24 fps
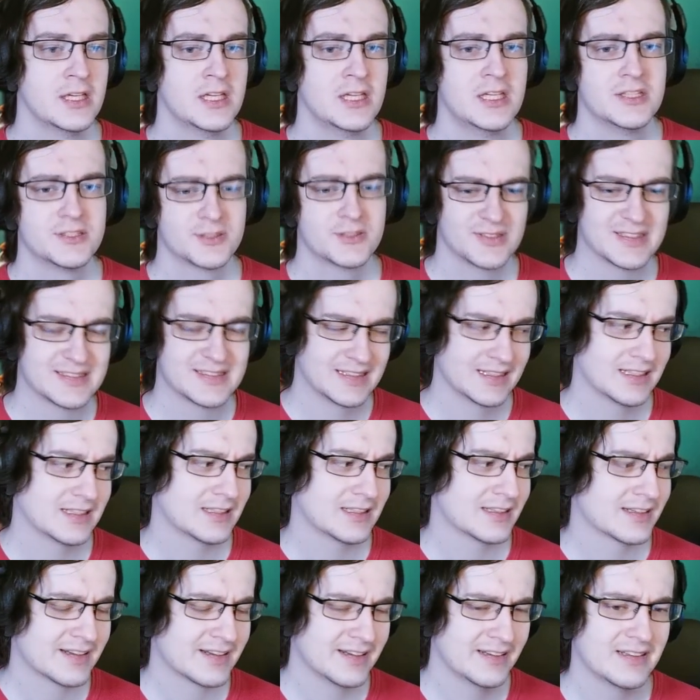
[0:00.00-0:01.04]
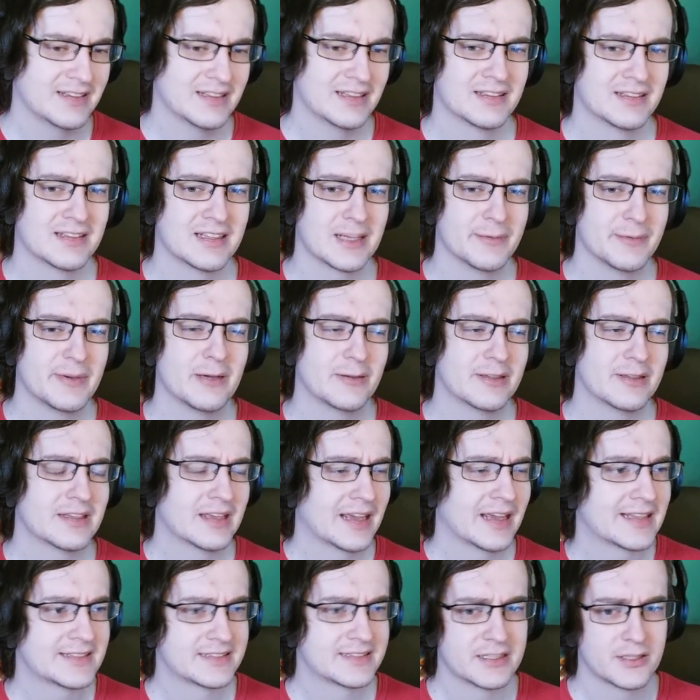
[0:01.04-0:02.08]
So just really think about it,
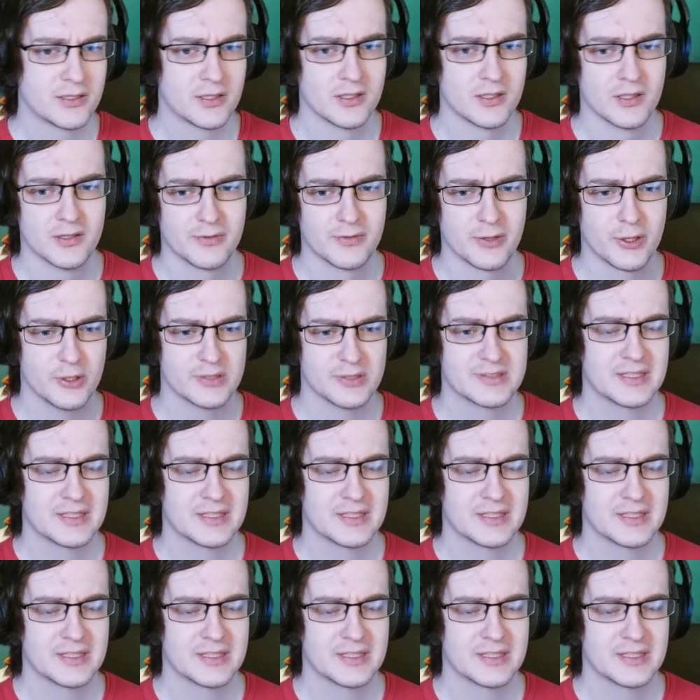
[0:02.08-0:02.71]
extent of your hots.